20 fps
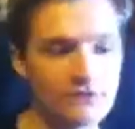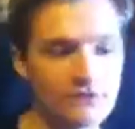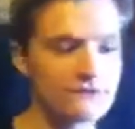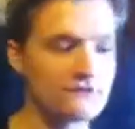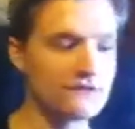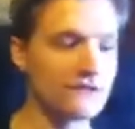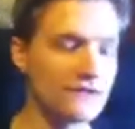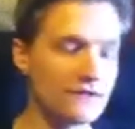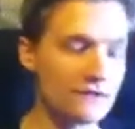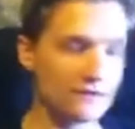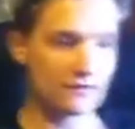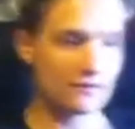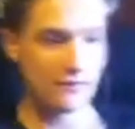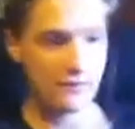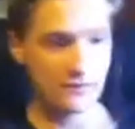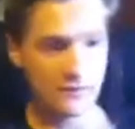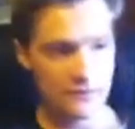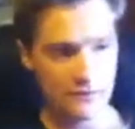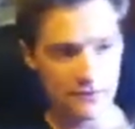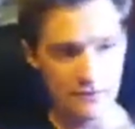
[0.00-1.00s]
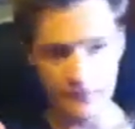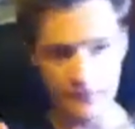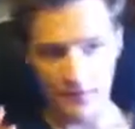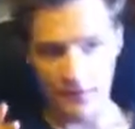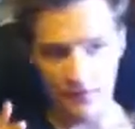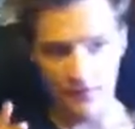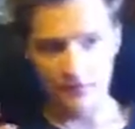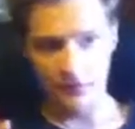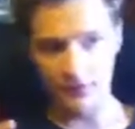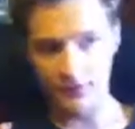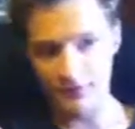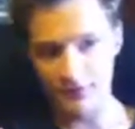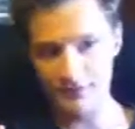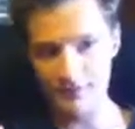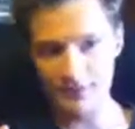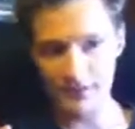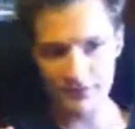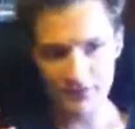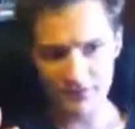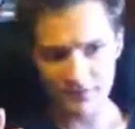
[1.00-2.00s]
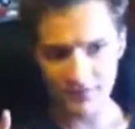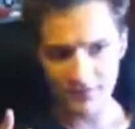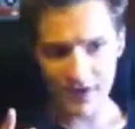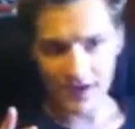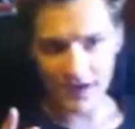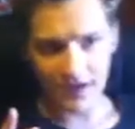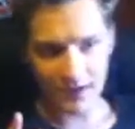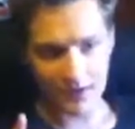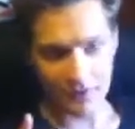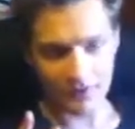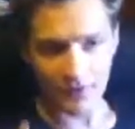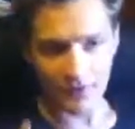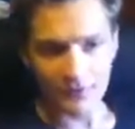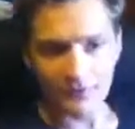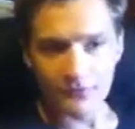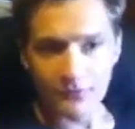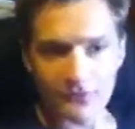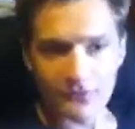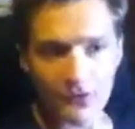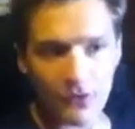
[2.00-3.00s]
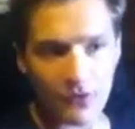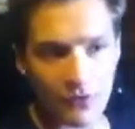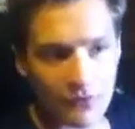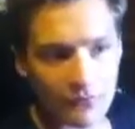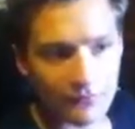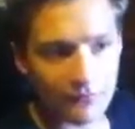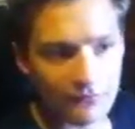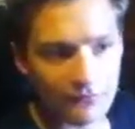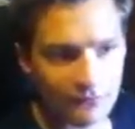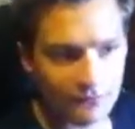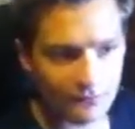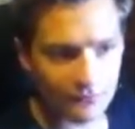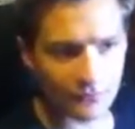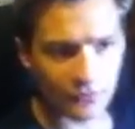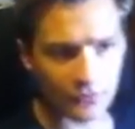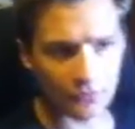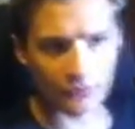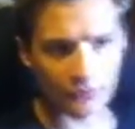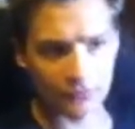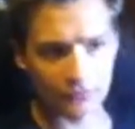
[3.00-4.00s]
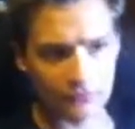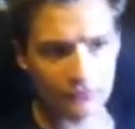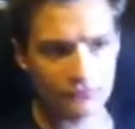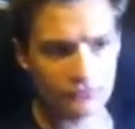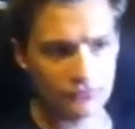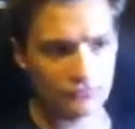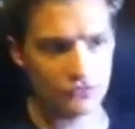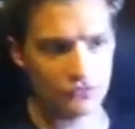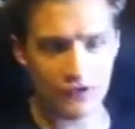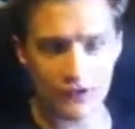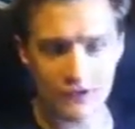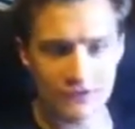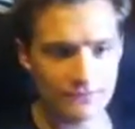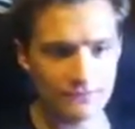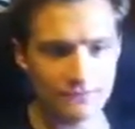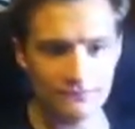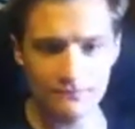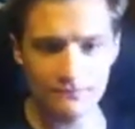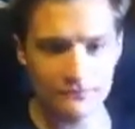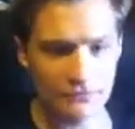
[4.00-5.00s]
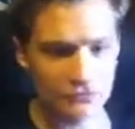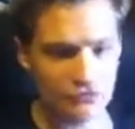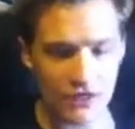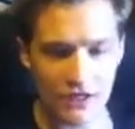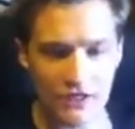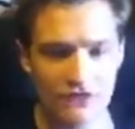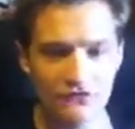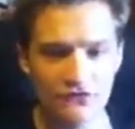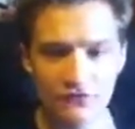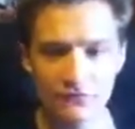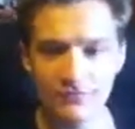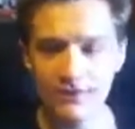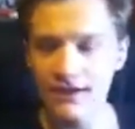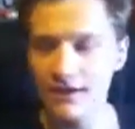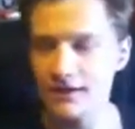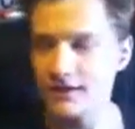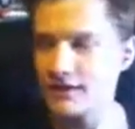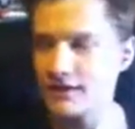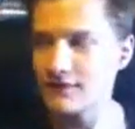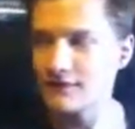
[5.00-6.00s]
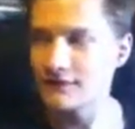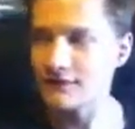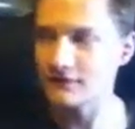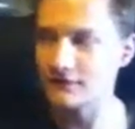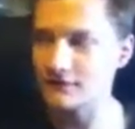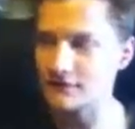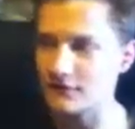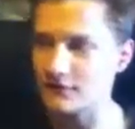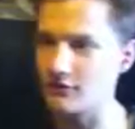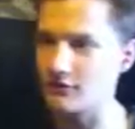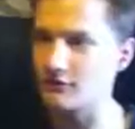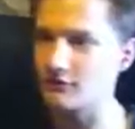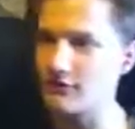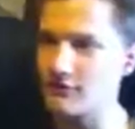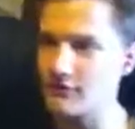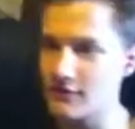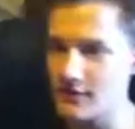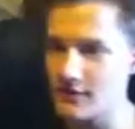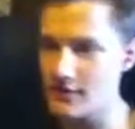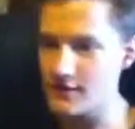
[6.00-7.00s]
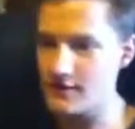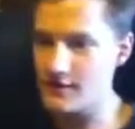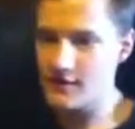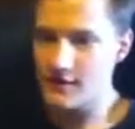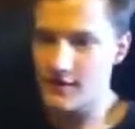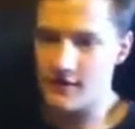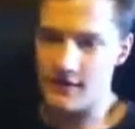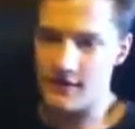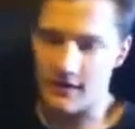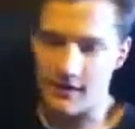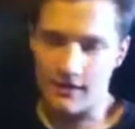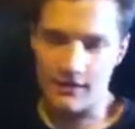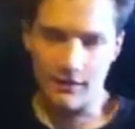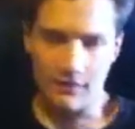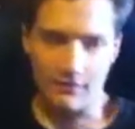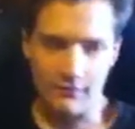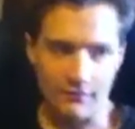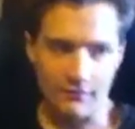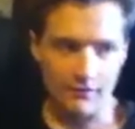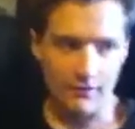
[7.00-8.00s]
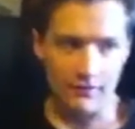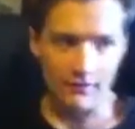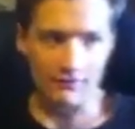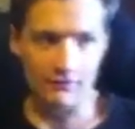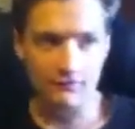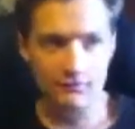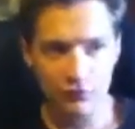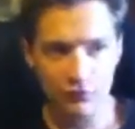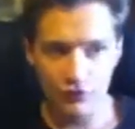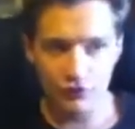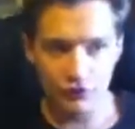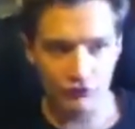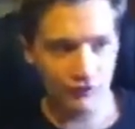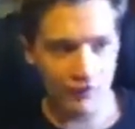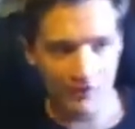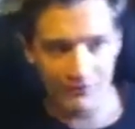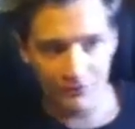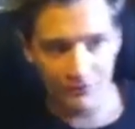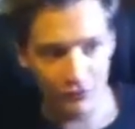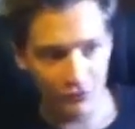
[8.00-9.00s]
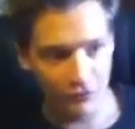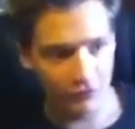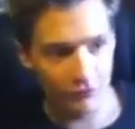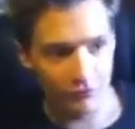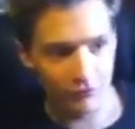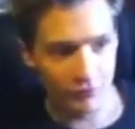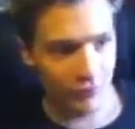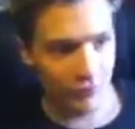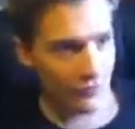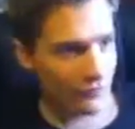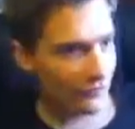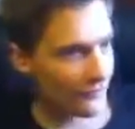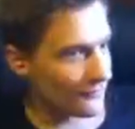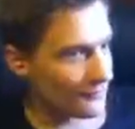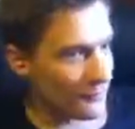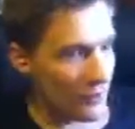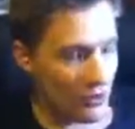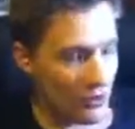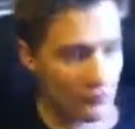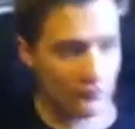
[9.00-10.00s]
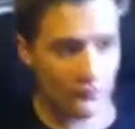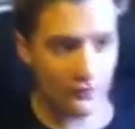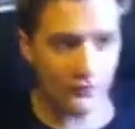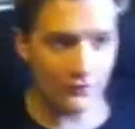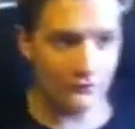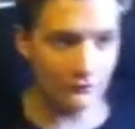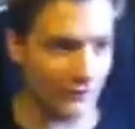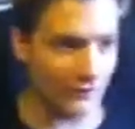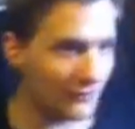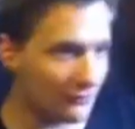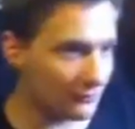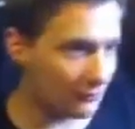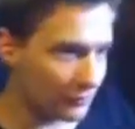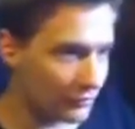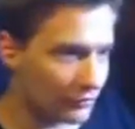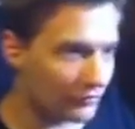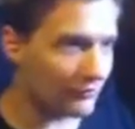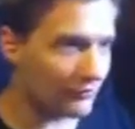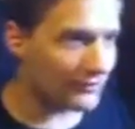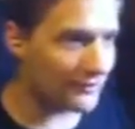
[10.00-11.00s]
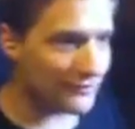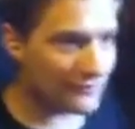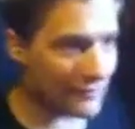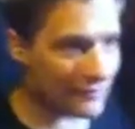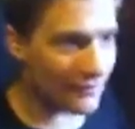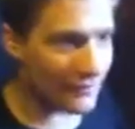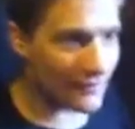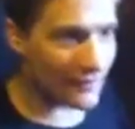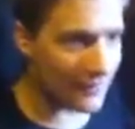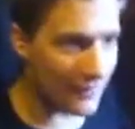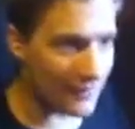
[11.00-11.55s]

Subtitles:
you could take that little expansion pack, or whatever it was called, or transfer pack, I think it was called, and put your red and blue Pokemon red or blue in there